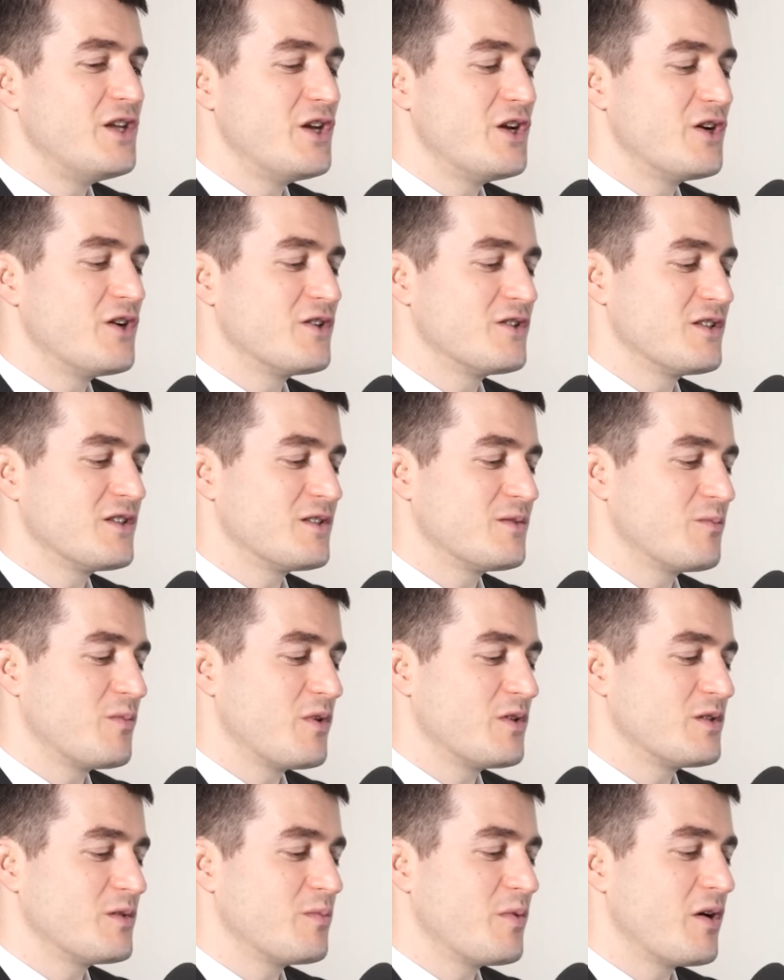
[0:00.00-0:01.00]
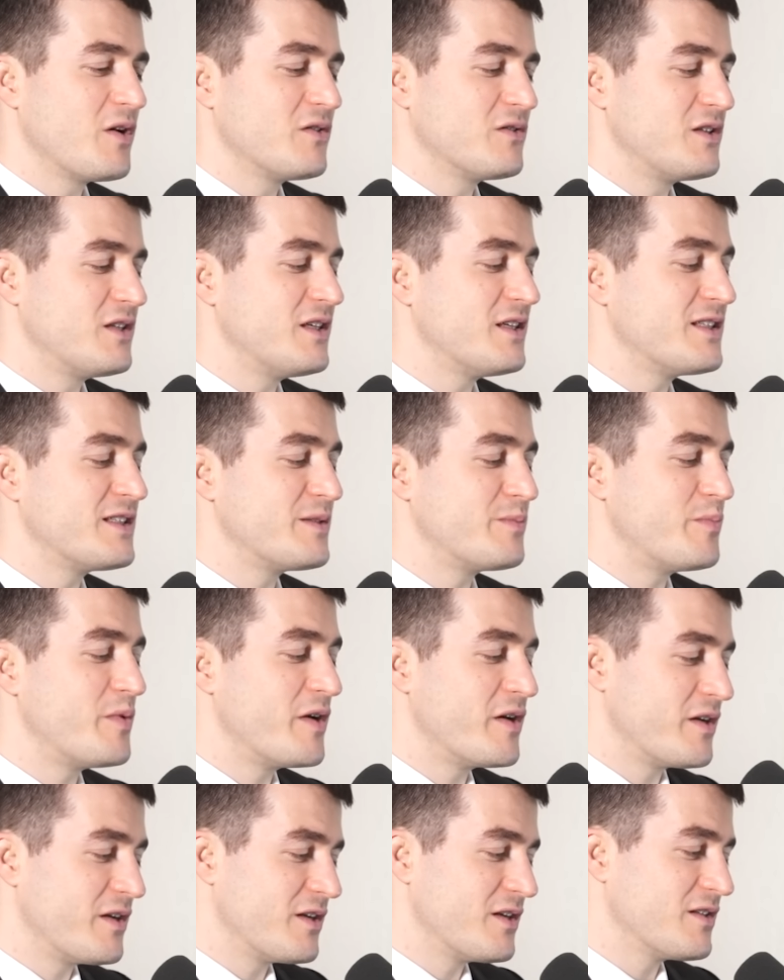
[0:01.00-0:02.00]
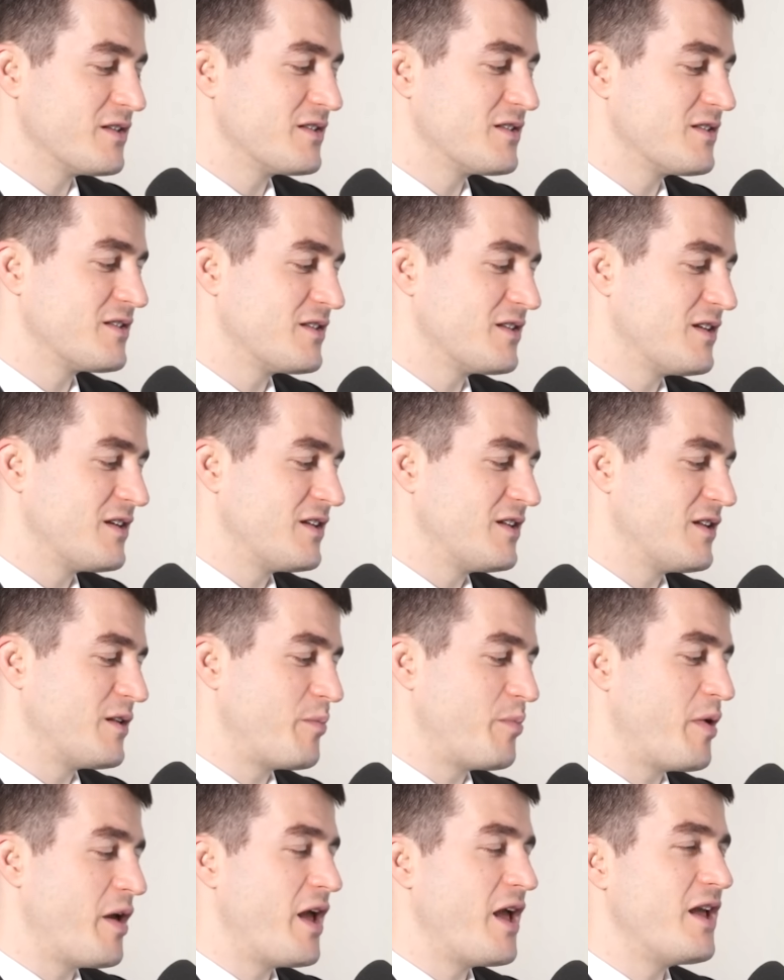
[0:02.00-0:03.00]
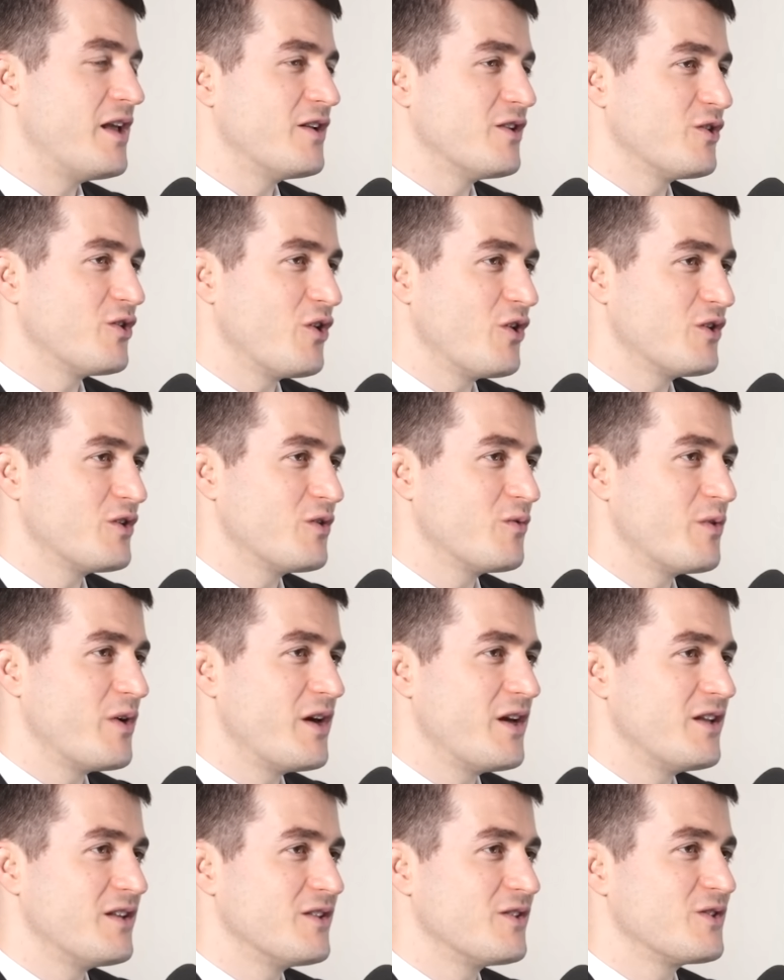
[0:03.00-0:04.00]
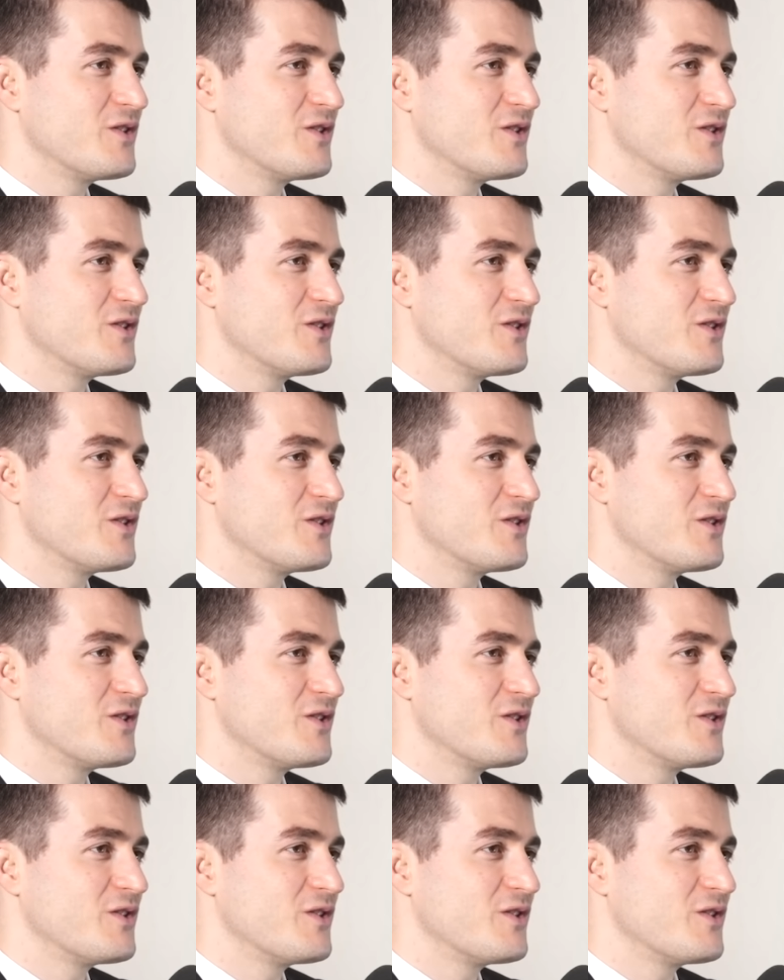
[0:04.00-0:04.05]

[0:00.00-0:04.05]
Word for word: years is, is about the experience, the pain along the way. And